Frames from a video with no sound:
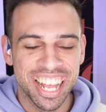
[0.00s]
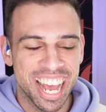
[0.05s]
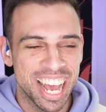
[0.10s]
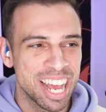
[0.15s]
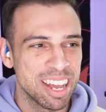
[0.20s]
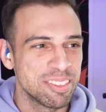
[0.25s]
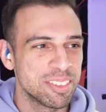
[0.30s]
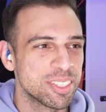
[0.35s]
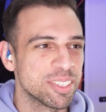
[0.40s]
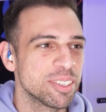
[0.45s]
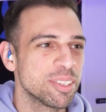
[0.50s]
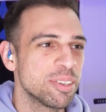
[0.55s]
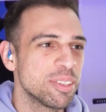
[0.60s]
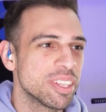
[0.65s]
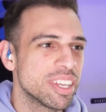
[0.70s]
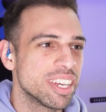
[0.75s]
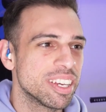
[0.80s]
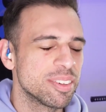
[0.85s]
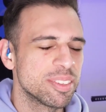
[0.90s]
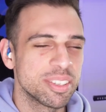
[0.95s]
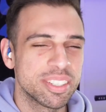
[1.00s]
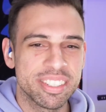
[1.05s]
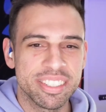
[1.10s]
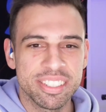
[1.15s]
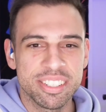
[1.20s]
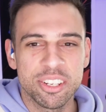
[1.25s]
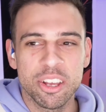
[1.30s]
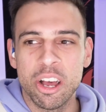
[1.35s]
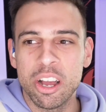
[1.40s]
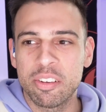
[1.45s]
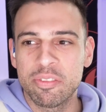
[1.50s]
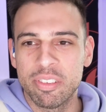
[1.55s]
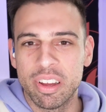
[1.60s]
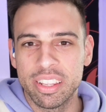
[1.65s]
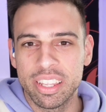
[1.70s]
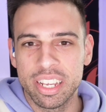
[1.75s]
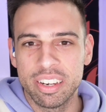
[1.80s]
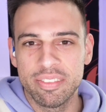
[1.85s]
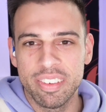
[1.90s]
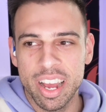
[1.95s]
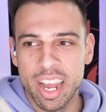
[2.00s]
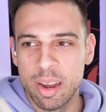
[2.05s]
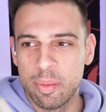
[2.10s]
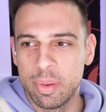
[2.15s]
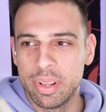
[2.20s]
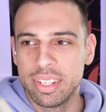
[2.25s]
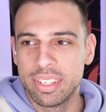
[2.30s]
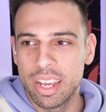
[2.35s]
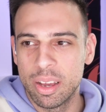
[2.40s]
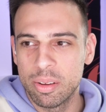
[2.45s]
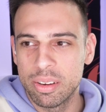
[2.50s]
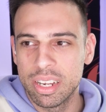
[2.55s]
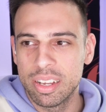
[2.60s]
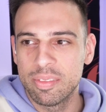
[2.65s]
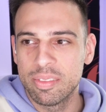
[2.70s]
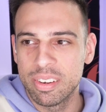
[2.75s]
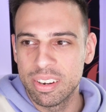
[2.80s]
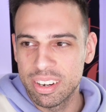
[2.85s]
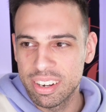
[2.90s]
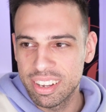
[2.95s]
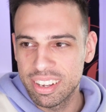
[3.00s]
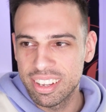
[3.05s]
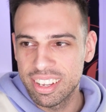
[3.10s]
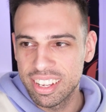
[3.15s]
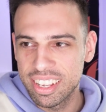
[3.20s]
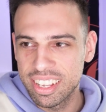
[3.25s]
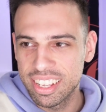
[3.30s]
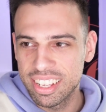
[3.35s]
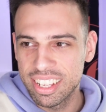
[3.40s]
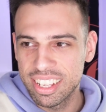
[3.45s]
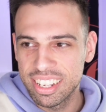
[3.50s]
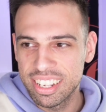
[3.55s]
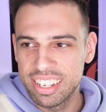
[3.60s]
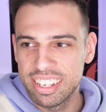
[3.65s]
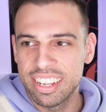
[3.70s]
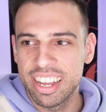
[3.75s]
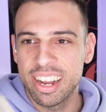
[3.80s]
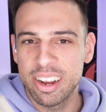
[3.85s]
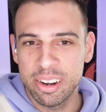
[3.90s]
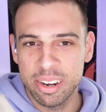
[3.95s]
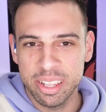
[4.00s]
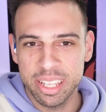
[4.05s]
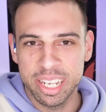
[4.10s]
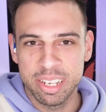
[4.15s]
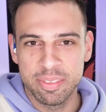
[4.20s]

Absolutely. This is a dog-friendly environment. I would never dare to leave